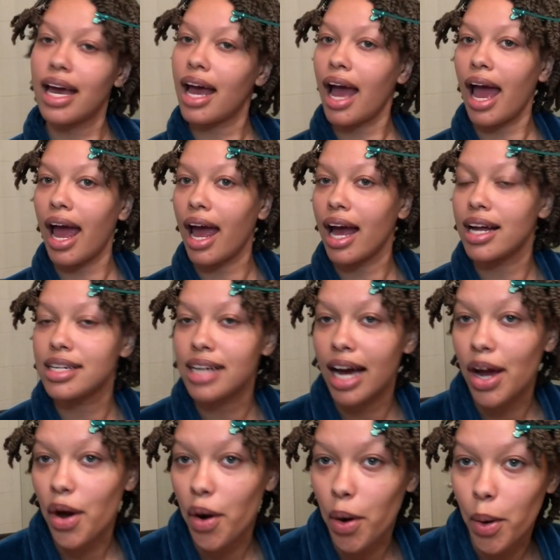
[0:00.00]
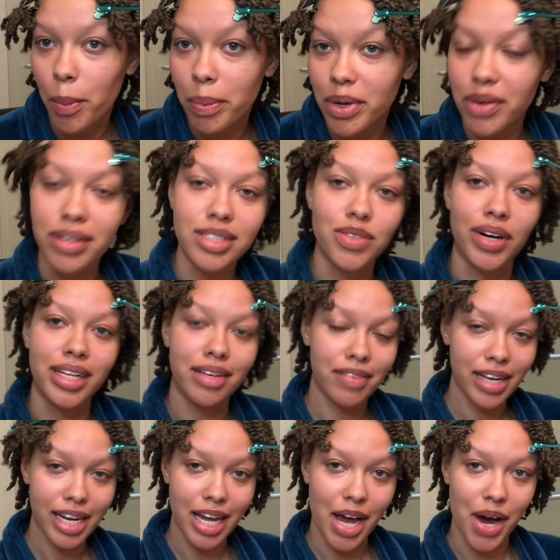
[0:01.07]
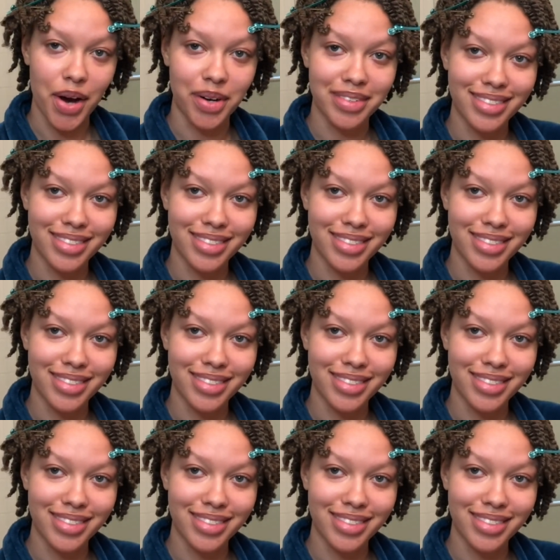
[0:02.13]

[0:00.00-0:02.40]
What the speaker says: and I hope you enjoy the video.